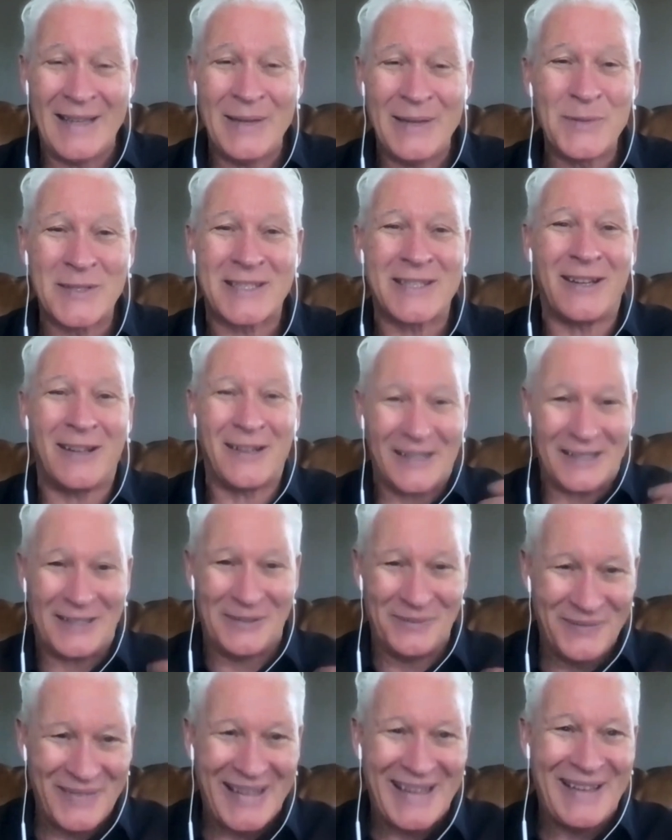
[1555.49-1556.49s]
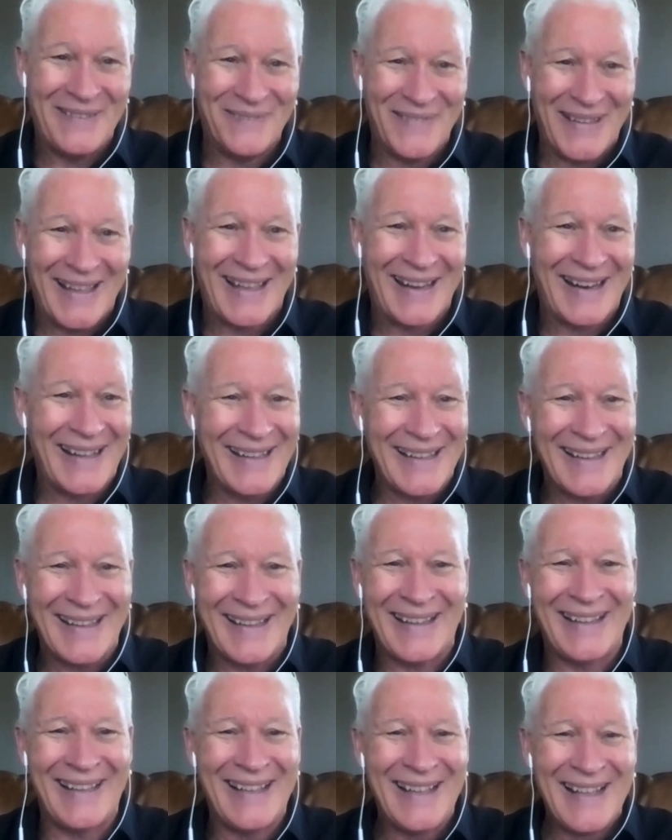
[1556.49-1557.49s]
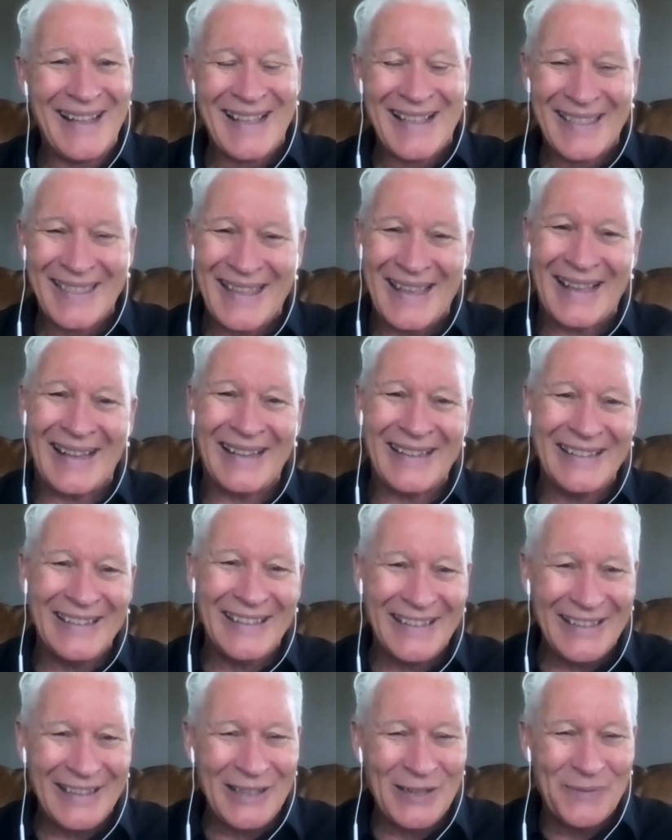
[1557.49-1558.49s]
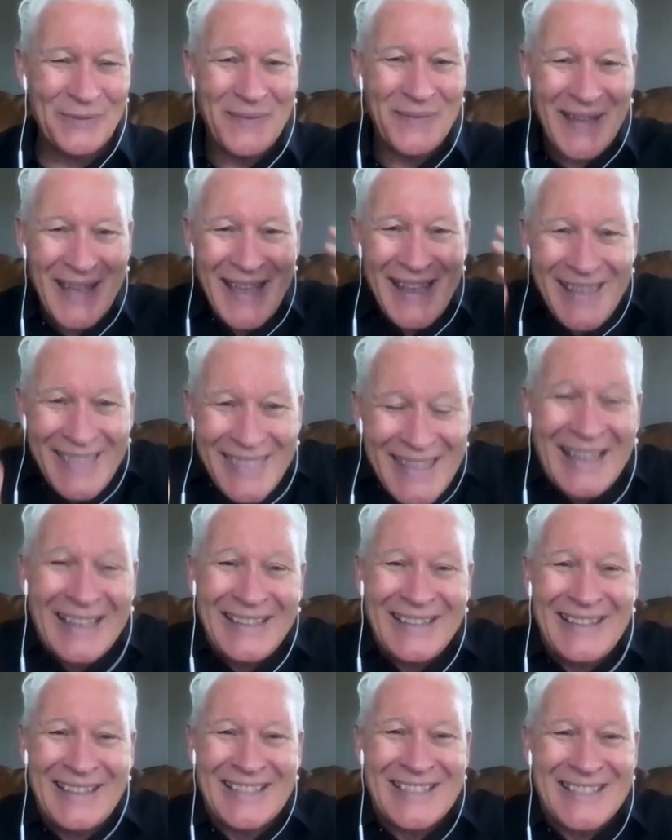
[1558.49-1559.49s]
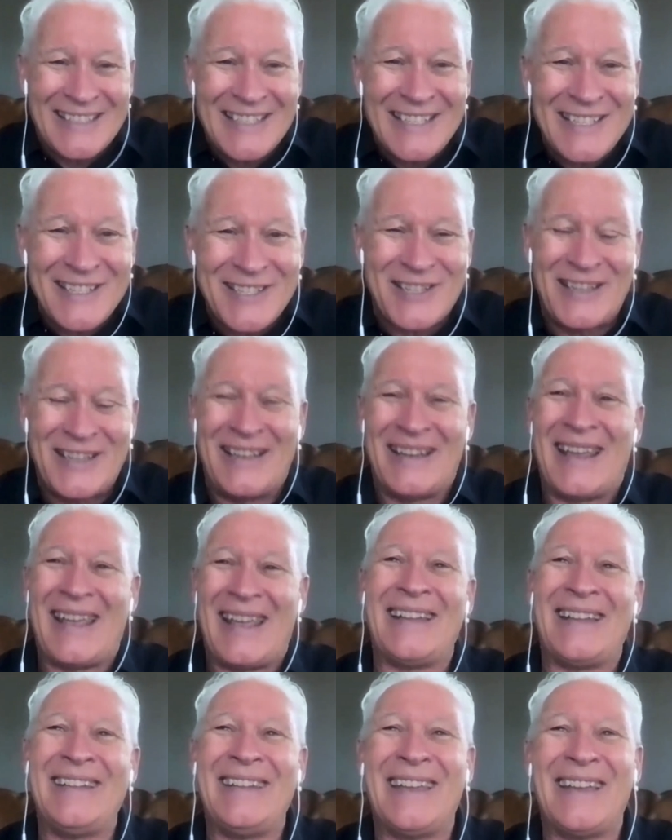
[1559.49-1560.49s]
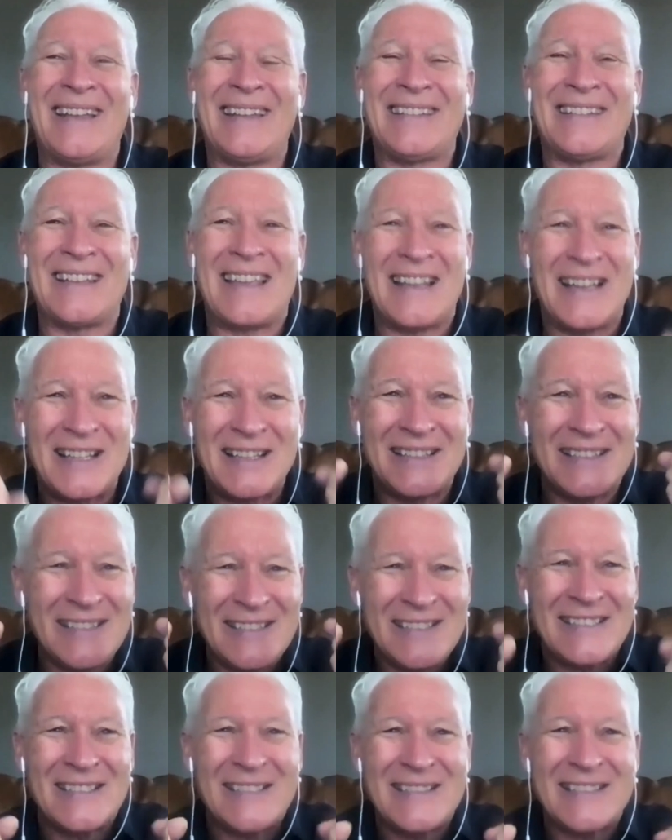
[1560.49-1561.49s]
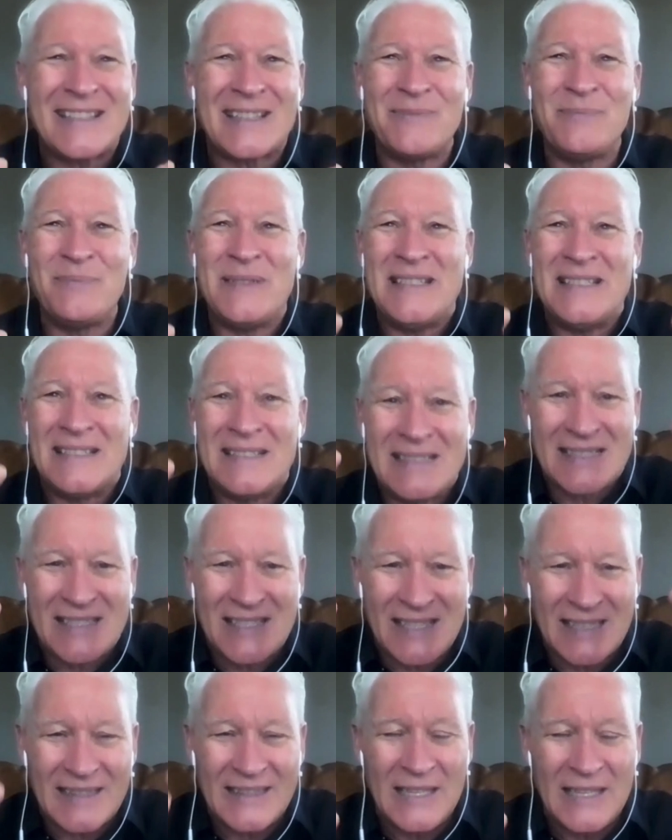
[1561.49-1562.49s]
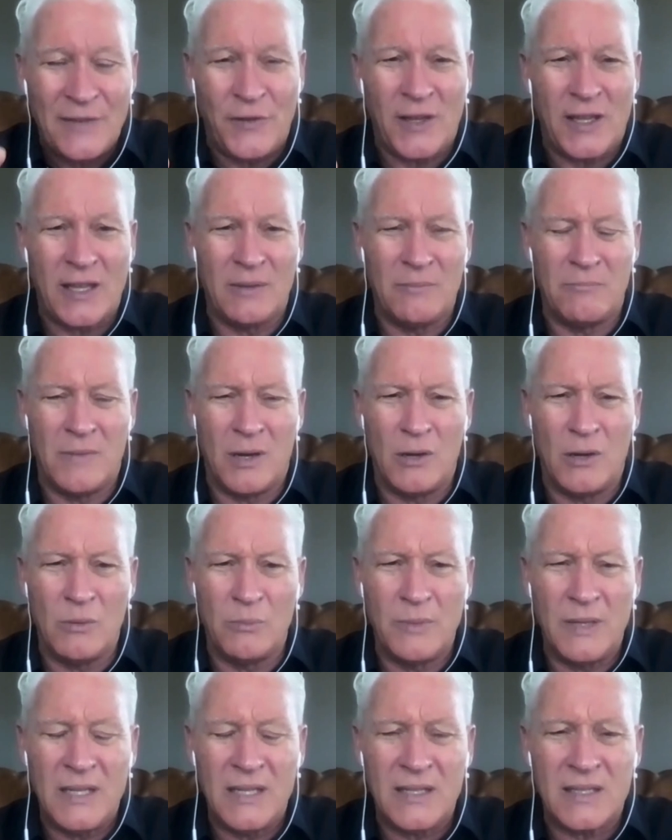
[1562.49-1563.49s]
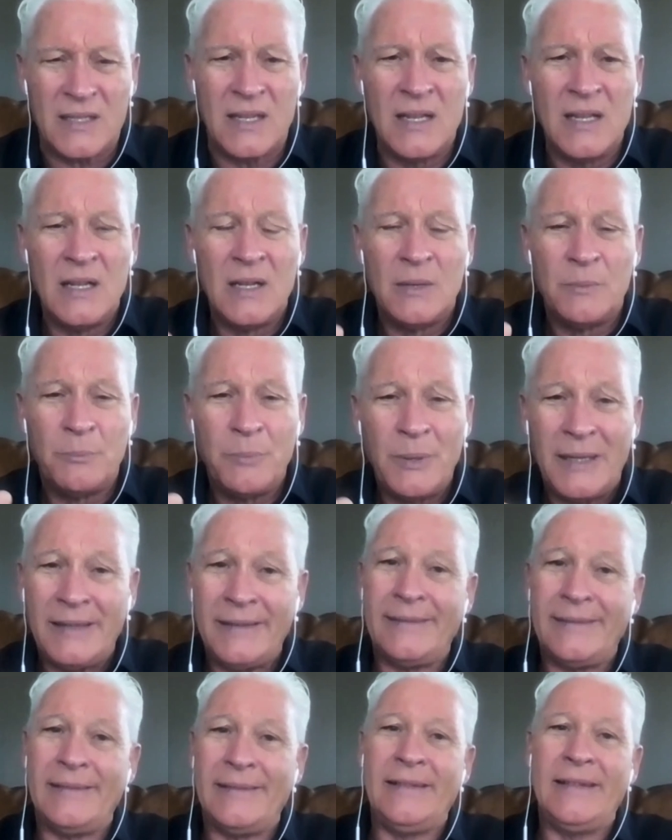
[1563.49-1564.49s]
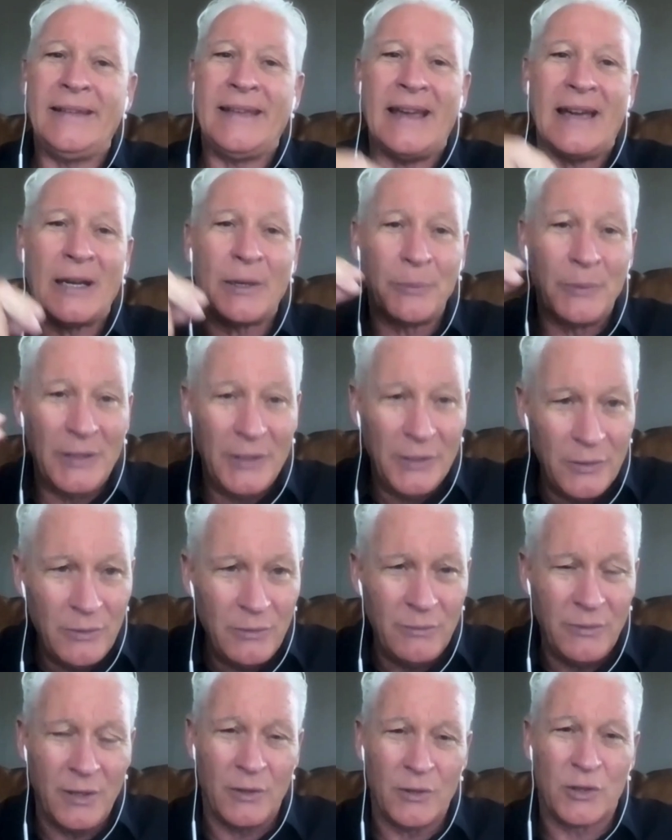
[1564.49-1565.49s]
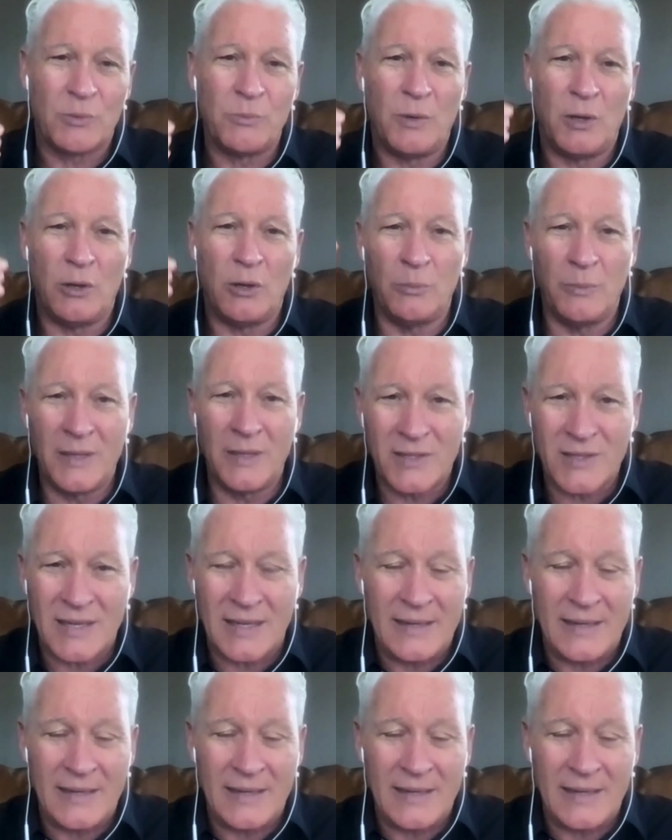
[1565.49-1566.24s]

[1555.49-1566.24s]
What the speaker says: He was talking to me, man. That you make that decision, and it can be significant moment, but you got to renew those moments.